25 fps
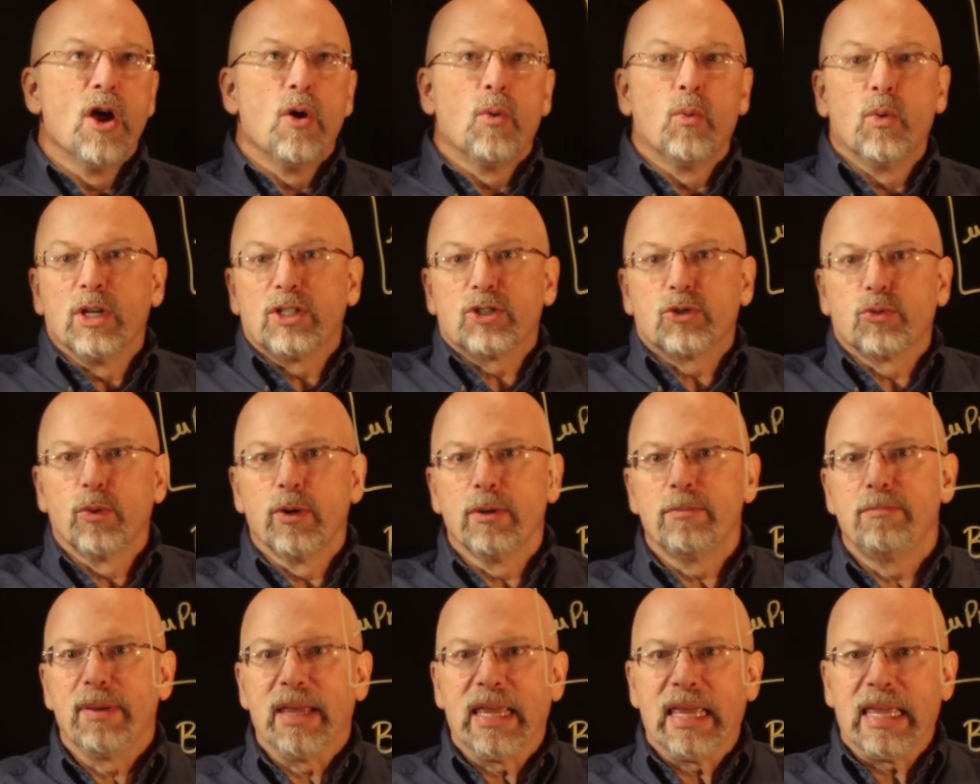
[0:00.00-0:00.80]
which
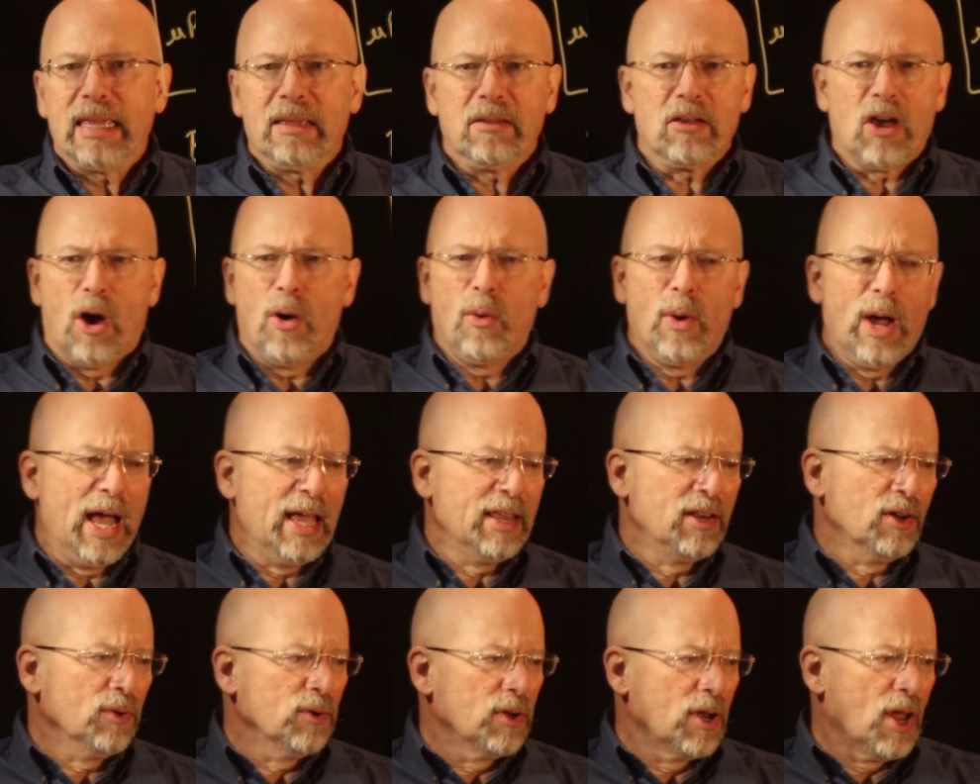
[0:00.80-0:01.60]
would be, oh,
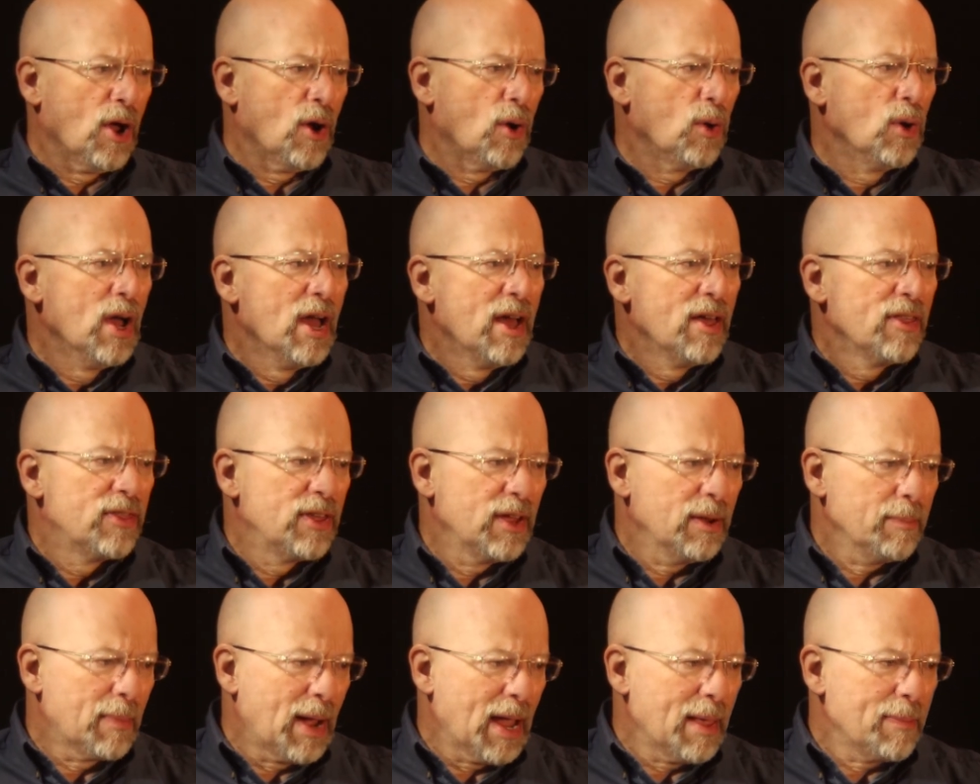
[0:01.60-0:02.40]
I don't know,
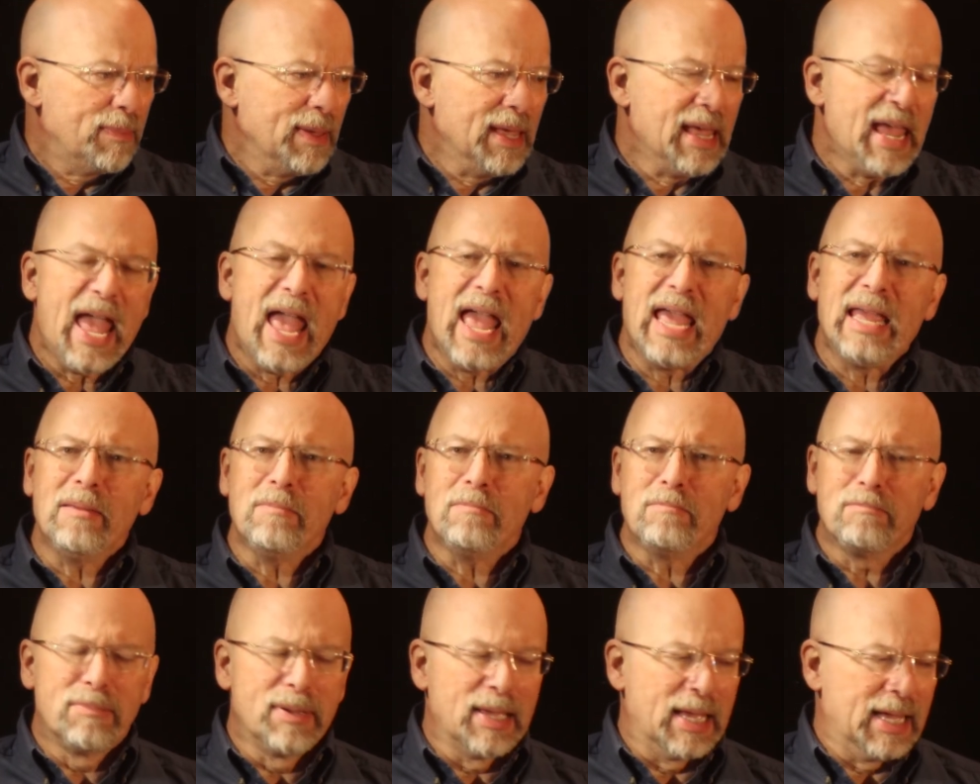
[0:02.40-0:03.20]
that might be
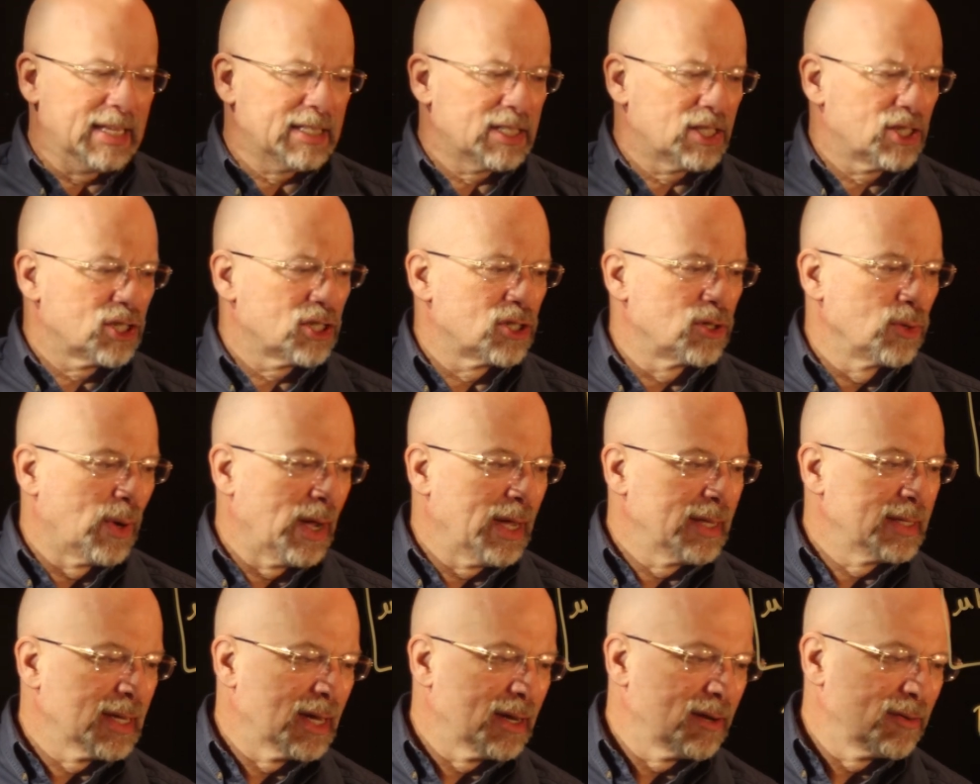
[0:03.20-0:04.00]
eight bits to
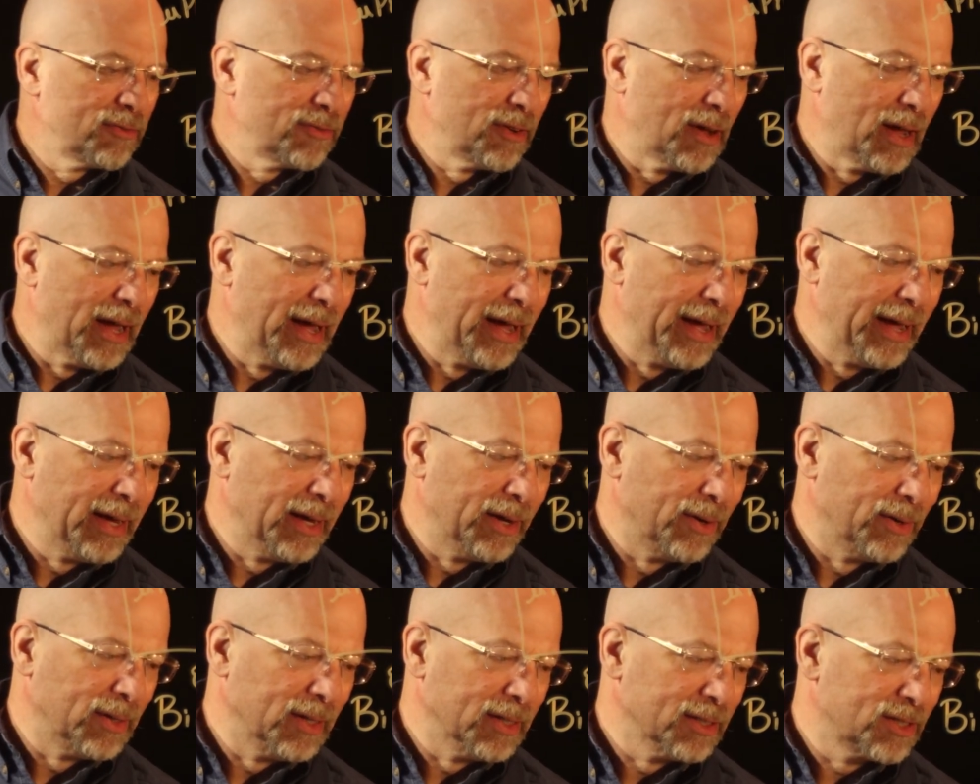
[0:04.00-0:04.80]
identify,
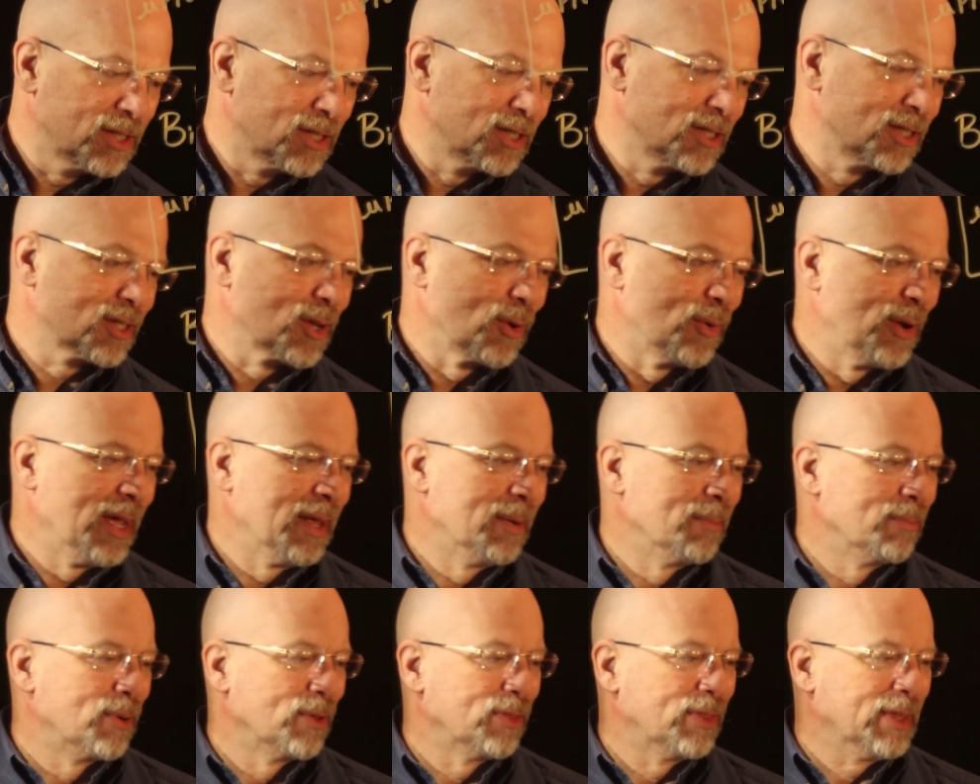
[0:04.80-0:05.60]
oh, let's just go
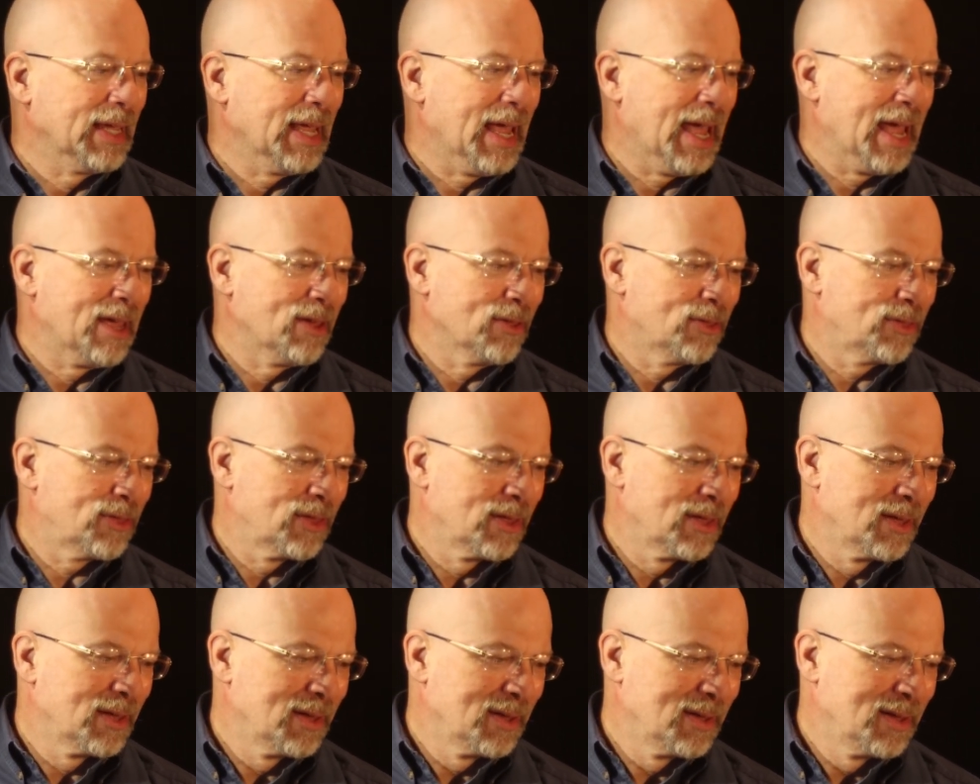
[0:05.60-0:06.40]
ahead and put the
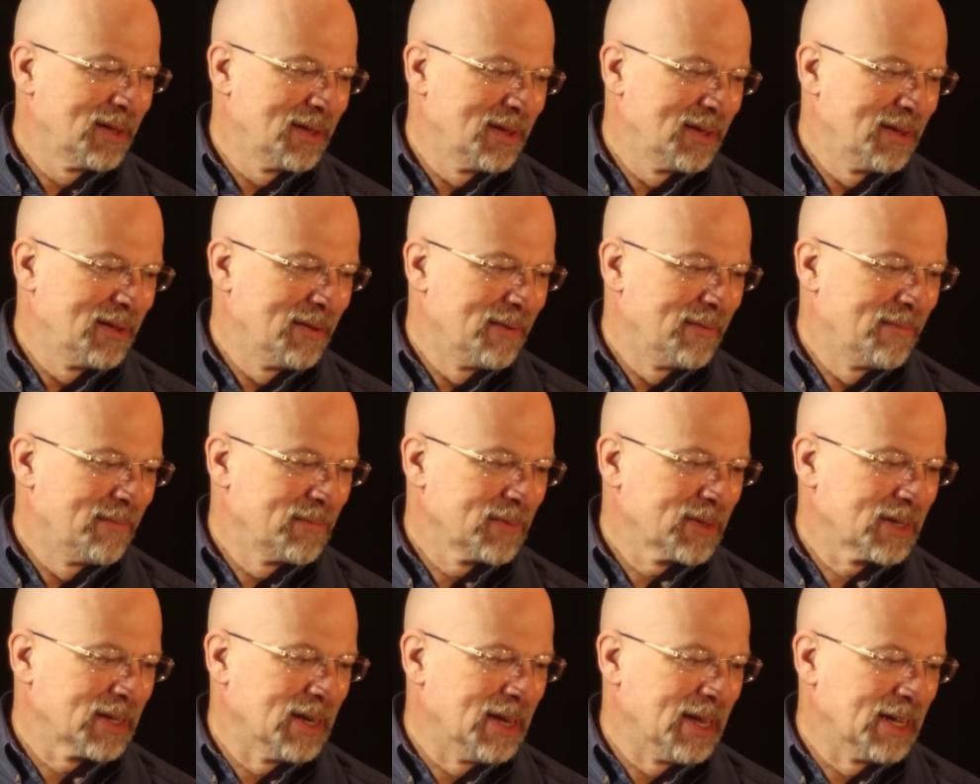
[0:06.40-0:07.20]
eighth
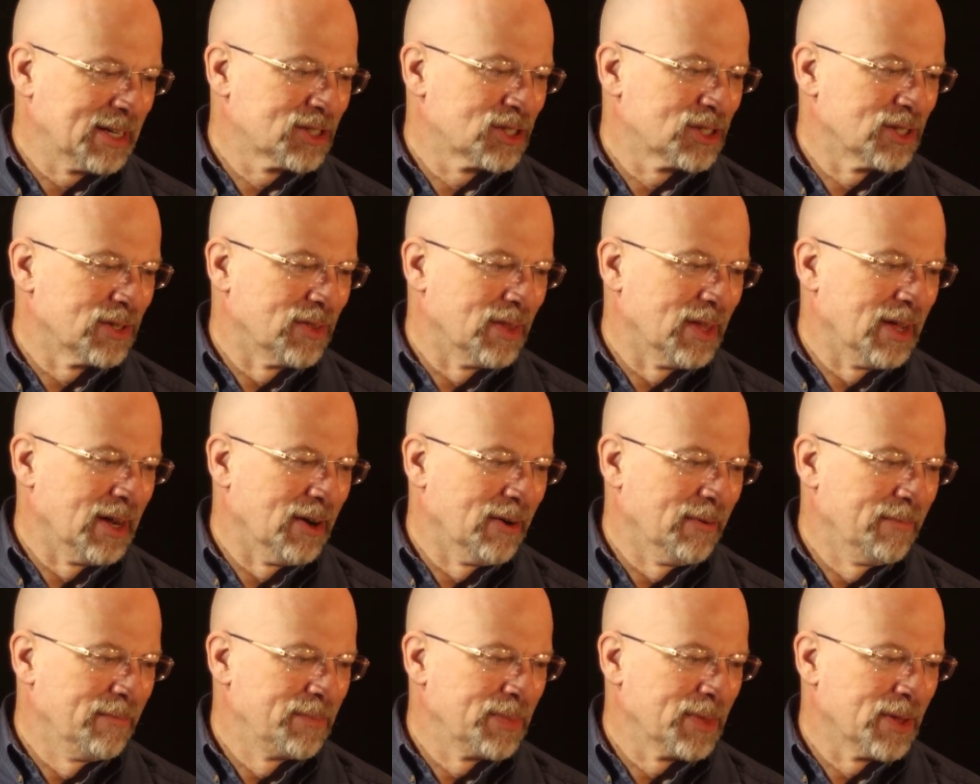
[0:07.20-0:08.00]
connection
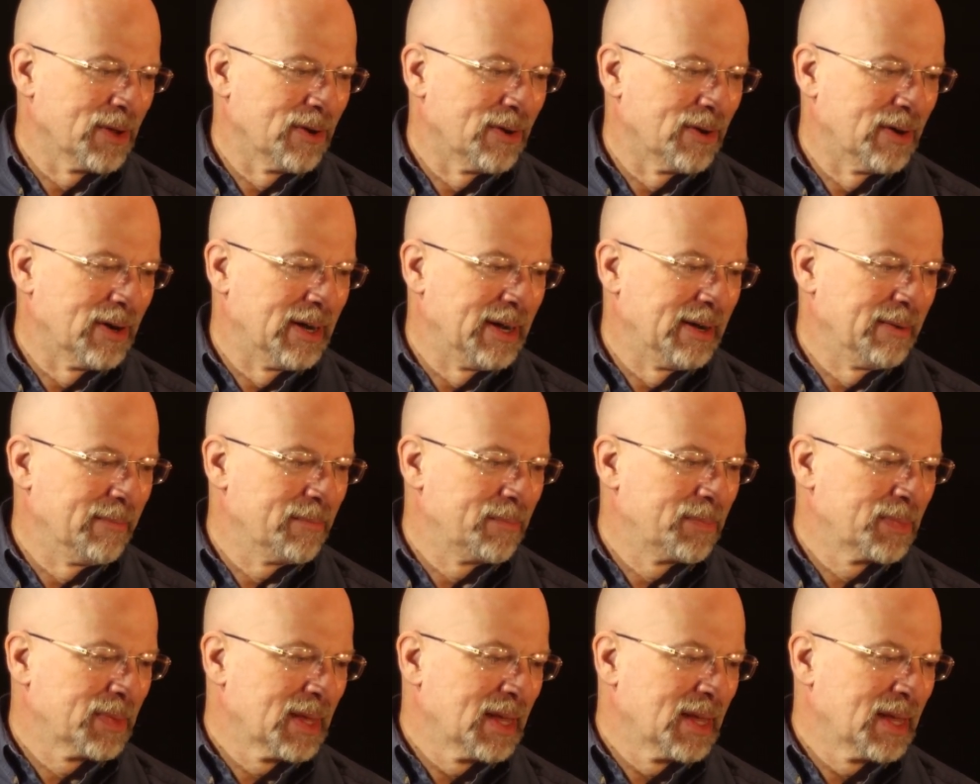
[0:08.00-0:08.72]
there, all right?